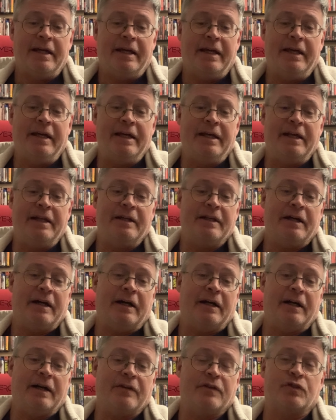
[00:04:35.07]
In
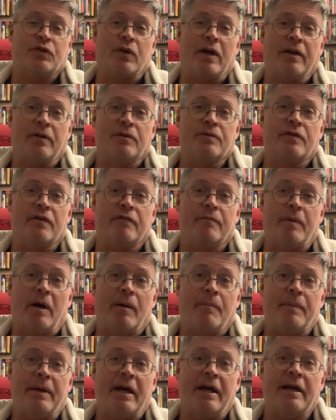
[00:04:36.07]
The Stranglers of
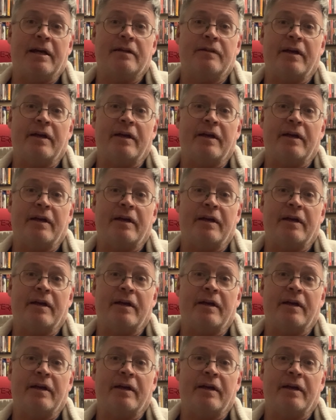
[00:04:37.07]
Bombay,